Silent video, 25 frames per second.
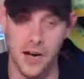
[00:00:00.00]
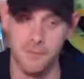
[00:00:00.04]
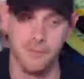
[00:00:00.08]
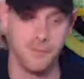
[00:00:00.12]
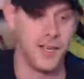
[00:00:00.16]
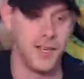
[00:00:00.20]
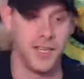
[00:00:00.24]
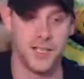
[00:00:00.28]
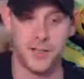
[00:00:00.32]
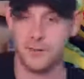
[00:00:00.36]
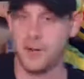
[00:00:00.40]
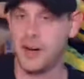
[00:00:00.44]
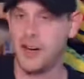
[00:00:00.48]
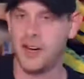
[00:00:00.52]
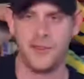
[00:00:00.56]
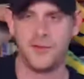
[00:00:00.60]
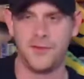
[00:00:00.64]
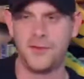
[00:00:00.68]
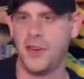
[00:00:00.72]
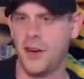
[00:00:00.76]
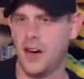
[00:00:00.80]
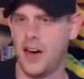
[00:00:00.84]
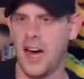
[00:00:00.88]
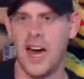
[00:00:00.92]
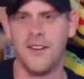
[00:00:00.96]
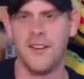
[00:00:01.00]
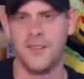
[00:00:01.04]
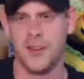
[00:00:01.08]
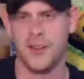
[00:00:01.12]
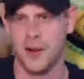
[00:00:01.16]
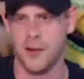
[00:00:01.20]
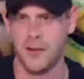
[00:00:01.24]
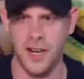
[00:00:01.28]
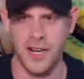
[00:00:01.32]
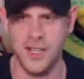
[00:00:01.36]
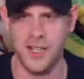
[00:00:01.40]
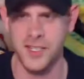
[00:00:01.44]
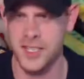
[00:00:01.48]
as well, if you haven't
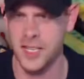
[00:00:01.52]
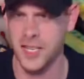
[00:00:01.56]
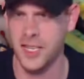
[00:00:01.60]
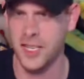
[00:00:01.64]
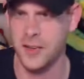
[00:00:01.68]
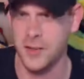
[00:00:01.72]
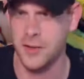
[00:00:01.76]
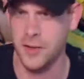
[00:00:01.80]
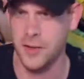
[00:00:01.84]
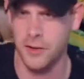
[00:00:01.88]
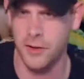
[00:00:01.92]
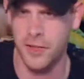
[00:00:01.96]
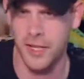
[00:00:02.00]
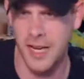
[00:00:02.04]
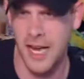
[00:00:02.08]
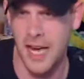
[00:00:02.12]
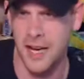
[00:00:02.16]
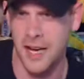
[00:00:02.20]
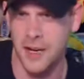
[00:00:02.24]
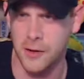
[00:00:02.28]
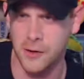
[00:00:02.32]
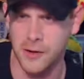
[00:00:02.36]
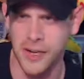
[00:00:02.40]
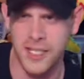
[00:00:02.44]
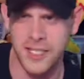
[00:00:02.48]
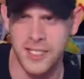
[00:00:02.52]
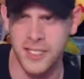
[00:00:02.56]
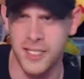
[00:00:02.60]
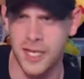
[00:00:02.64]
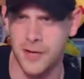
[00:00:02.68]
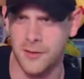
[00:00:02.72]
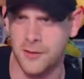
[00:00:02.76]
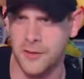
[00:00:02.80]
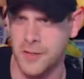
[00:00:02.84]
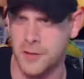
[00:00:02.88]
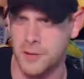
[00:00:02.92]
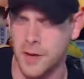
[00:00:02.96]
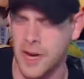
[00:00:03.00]
already, check out Noladad08
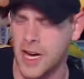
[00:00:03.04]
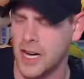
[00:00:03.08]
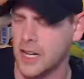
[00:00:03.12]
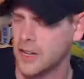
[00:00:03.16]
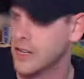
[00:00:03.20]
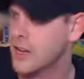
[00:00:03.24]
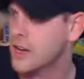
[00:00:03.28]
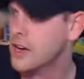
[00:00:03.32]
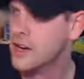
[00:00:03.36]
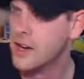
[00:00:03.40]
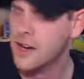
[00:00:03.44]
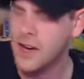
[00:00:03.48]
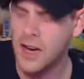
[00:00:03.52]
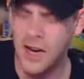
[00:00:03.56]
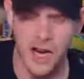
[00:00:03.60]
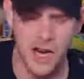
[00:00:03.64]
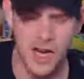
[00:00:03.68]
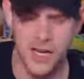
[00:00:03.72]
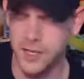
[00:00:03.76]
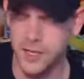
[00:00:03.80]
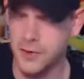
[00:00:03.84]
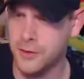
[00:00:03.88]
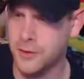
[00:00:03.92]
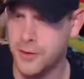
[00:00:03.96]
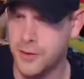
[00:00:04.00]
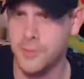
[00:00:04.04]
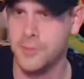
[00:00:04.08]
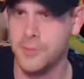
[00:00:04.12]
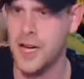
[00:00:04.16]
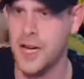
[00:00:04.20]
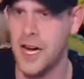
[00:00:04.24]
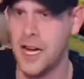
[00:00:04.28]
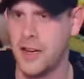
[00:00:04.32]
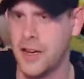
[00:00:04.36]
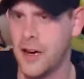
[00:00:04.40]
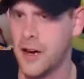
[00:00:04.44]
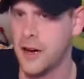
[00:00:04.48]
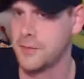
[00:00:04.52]
stuff as well.
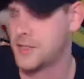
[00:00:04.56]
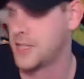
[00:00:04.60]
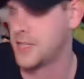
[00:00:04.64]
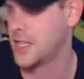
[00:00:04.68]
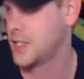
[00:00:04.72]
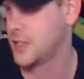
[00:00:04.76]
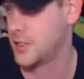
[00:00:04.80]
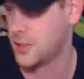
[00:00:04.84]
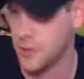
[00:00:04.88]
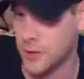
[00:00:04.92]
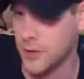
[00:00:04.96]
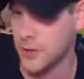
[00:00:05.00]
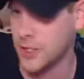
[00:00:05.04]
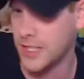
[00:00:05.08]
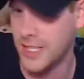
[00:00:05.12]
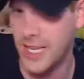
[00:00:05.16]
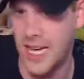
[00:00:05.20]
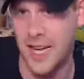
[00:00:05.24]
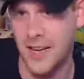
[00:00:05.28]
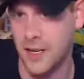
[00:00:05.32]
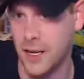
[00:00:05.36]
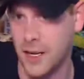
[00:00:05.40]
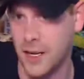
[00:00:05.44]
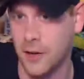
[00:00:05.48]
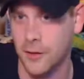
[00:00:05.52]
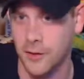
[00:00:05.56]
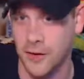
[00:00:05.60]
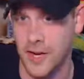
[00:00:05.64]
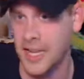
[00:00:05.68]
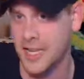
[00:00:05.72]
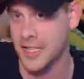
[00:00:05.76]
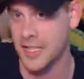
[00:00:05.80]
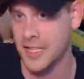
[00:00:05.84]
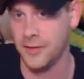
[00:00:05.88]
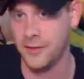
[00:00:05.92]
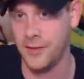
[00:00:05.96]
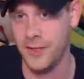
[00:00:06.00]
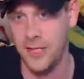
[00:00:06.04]
YouTube.com/Noladad08.
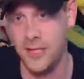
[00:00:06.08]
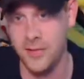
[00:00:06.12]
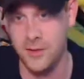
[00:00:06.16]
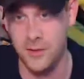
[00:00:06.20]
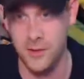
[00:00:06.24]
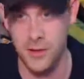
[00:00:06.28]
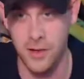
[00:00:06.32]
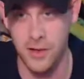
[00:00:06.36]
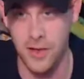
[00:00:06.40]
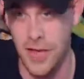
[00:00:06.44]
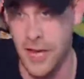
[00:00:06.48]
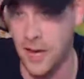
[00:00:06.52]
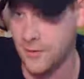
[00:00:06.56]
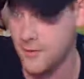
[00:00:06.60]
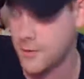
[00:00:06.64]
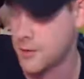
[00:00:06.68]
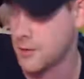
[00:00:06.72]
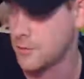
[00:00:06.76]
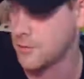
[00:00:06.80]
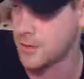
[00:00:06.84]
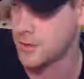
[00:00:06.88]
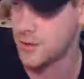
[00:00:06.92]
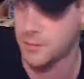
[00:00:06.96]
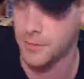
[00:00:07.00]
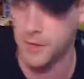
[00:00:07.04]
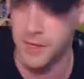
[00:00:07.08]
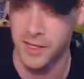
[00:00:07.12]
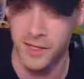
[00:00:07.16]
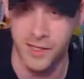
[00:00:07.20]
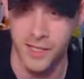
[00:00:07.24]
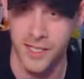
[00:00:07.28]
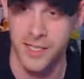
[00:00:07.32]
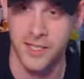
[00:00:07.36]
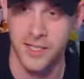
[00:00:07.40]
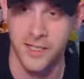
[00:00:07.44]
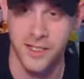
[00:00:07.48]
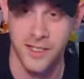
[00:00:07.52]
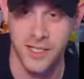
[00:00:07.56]
And if you need have trouble
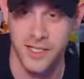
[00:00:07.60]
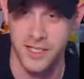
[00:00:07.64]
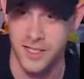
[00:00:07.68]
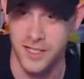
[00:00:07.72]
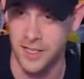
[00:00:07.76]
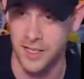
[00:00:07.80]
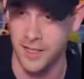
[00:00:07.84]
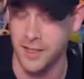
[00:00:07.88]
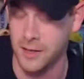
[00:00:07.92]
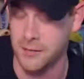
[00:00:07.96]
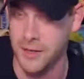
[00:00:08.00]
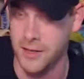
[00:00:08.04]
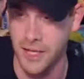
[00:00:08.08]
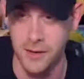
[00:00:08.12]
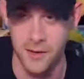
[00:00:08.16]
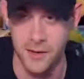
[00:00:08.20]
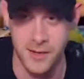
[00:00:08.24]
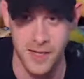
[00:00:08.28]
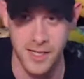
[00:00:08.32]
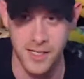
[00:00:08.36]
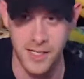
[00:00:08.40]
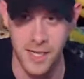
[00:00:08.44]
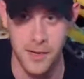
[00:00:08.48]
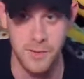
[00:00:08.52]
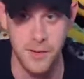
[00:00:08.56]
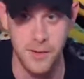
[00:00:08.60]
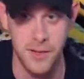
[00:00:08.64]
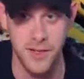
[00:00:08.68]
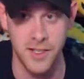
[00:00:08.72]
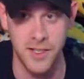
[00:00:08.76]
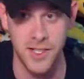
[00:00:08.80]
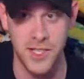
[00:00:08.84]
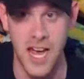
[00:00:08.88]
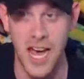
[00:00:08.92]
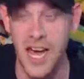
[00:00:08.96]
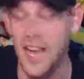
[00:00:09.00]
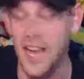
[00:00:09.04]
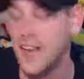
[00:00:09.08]
spelling it, just let me know and I'll type it in
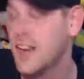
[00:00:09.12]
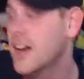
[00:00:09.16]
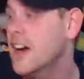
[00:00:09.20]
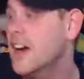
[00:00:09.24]
the chat.